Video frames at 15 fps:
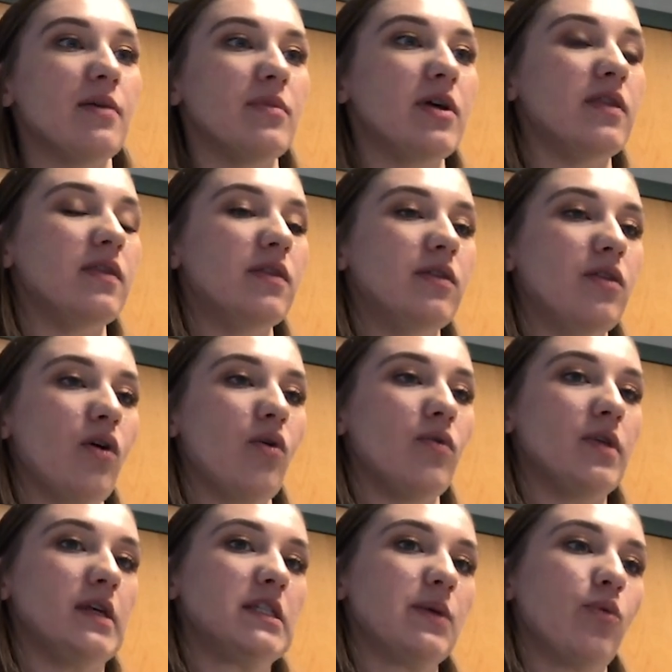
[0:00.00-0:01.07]
And the
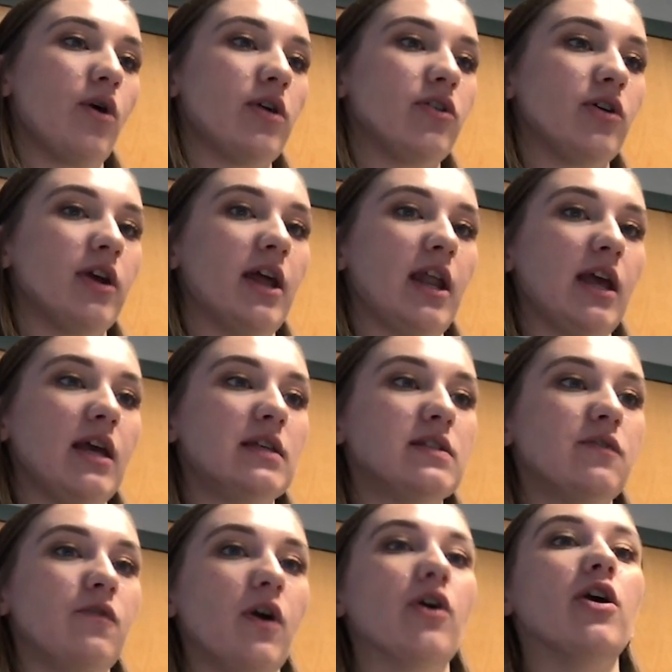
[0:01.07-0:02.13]
only support they're getting is a
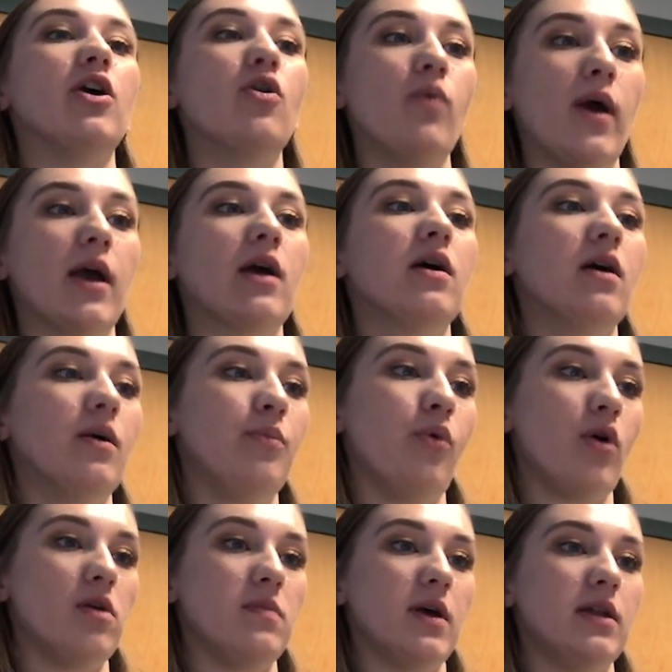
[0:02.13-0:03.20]
very quick
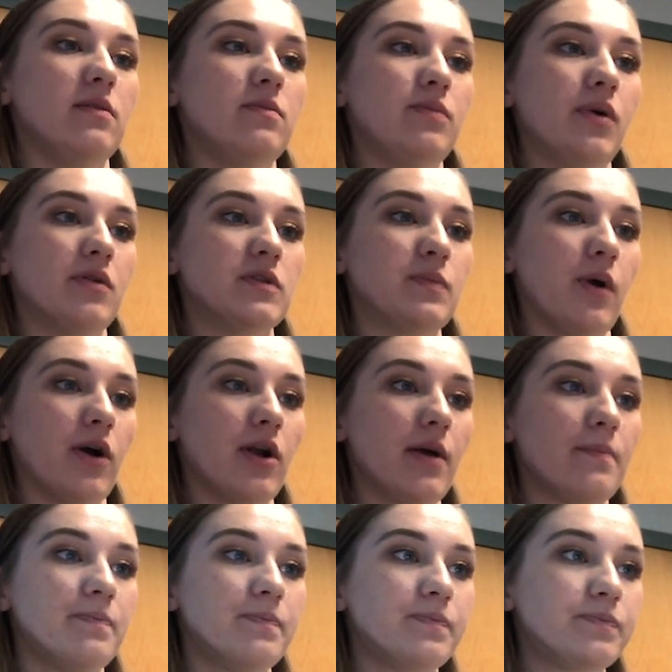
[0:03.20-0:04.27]
appointment postpartum.